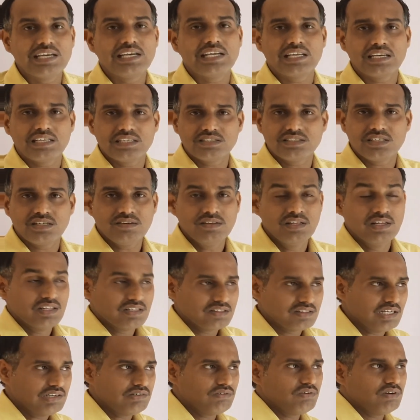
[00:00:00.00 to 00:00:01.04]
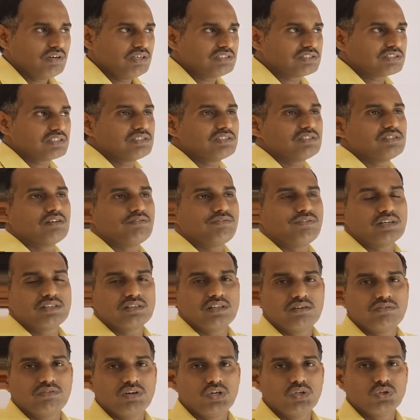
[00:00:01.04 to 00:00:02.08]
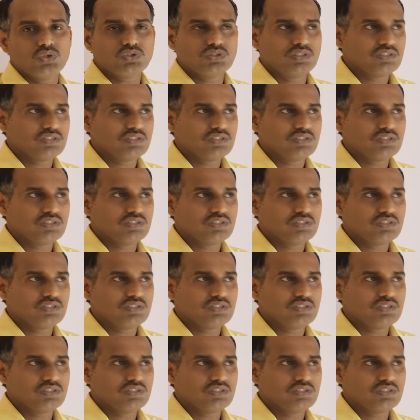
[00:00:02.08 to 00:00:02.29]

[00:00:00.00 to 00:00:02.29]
integration, that we will discuss in the further videos.